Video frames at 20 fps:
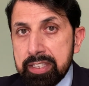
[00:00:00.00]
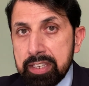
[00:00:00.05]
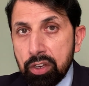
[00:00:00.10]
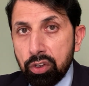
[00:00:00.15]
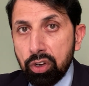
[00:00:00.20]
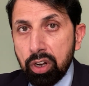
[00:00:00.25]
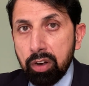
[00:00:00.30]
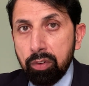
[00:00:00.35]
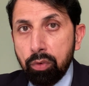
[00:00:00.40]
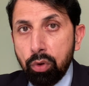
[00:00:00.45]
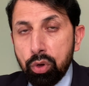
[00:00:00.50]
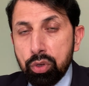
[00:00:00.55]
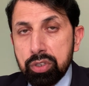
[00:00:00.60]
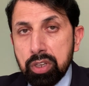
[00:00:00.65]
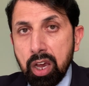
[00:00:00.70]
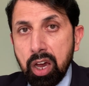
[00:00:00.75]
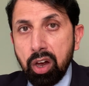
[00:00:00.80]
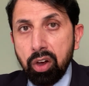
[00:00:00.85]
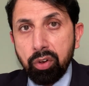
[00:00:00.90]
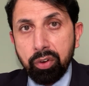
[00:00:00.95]

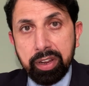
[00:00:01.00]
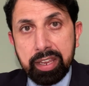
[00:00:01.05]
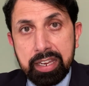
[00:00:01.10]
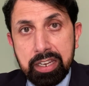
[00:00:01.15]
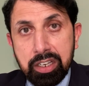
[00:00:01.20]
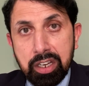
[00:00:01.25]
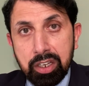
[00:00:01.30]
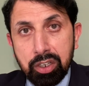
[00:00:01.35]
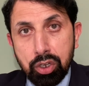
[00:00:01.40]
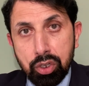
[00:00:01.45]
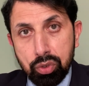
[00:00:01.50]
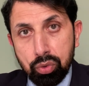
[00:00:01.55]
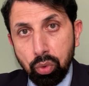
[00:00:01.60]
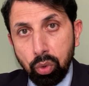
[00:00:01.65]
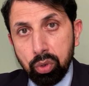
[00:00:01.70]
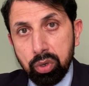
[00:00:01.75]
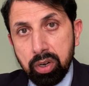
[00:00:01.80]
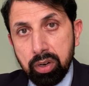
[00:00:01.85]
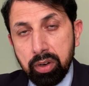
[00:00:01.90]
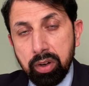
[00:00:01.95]
nervosa or eating
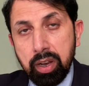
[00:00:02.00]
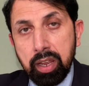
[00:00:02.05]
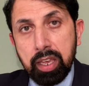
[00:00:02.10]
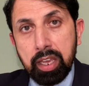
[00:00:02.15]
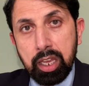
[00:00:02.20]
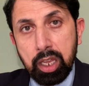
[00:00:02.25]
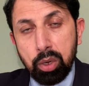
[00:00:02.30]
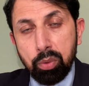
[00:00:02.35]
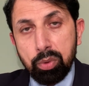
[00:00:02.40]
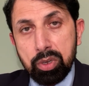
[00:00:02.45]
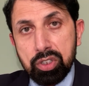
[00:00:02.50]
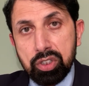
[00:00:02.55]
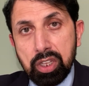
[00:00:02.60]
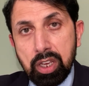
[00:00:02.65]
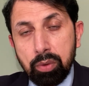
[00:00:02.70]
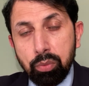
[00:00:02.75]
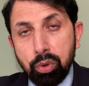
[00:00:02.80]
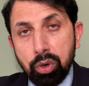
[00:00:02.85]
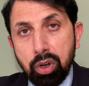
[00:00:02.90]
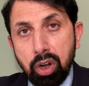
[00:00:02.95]
disorder, in which they
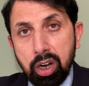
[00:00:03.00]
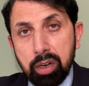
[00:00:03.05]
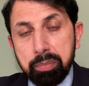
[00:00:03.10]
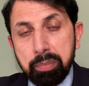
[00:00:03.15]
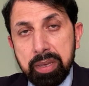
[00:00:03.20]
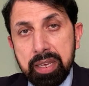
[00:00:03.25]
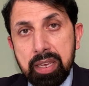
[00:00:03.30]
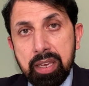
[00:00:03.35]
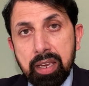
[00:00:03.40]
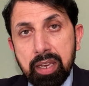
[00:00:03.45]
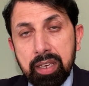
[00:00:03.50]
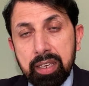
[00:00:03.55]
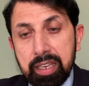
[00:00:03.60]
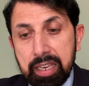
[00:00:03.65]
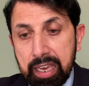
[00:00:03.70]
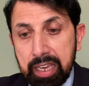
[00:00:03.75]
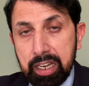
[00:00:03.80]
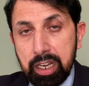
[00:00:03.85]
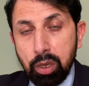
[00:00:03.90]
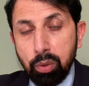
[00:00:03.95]
would not be
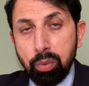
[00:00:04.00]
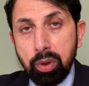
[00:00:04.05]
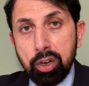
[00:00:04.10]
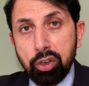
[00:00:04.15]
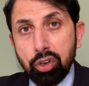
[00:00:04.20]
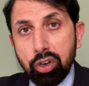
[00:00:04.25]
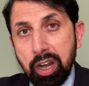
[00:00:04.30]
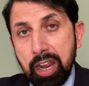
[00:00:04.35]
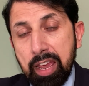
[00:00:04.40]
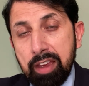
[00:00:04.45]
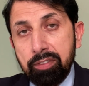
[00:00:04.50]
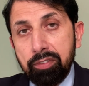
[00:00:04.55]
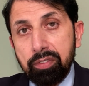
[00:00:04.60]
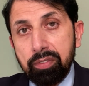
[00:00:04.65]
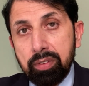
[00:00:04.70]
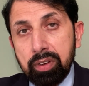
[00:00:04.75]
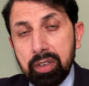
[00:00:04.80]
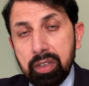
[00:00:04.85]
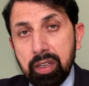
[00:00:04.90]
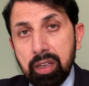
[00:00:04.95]
gaining weight, or have
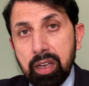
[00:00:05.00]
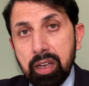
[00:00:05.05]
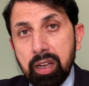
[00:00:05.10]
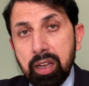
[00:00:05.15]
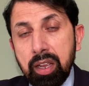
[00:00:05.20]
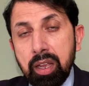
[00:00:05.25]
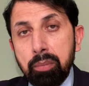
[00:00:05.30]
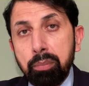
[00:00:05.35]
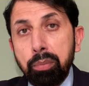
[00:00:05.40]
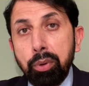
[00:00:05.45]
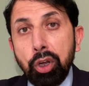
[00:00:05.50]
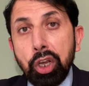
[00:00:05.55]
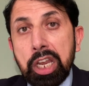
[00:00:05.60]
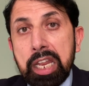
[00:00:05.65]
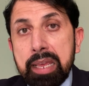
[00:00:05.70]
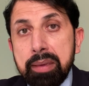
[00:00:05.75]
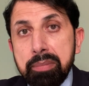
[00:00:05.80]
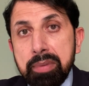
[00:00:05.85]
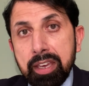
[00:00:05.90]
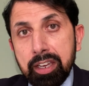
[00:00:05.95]

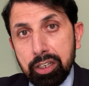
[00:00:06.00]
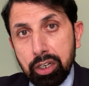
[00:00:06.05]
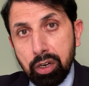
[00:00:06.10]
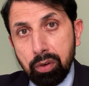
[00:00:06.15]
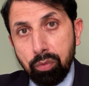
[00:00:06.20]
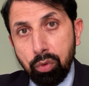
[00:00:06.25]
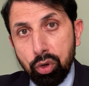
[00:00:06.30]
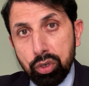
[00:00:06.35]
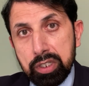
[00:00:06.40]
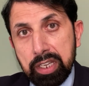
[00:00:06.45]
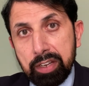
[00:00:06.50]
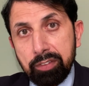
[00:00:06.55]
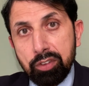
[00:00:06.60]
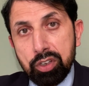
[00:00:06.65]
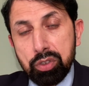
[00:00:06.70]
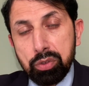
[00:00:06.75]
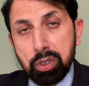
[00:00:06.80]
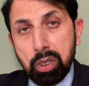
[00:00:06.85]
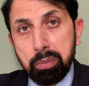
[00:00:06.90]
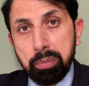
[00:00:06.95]
bulimia nervosa, in
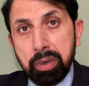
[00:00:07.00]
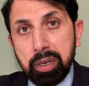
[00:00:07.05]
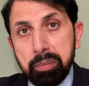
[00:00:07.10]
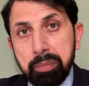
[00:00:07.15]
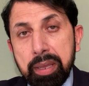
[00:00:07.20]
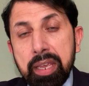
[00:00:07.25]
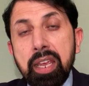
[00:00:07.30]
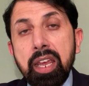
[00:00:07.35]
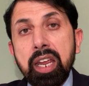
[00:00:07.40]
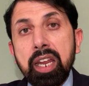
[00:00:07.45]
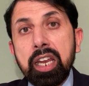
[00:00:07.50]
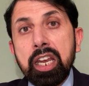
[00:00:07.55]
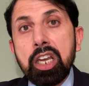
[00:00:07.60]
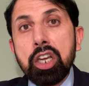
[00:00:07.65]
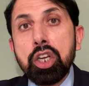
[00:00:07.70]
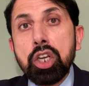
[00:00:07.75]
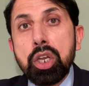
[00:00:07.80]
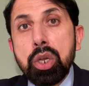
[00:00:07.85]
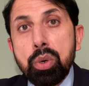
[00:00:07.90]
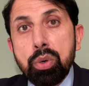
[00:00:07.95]
which they will be
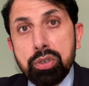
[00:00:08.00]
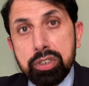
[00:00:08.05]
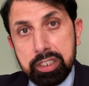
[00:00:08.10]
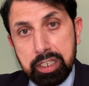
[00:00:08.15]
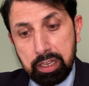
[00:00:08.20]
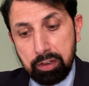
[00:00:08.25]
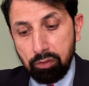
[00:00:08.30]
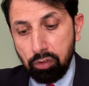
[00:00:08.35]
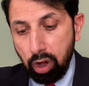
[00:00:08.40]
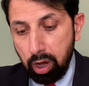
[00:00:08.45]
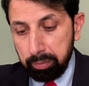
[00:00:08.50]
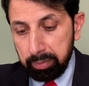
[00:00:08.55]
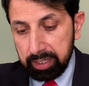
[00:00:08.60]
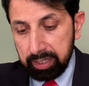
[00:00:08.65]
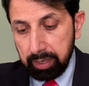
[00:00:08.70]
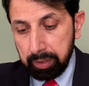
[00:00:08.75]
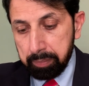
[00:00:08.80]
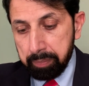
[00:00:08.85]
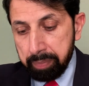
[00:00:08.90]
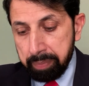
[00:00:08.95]
inducing
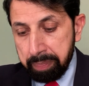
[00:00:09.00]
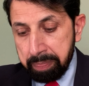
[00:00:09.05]
vomiting.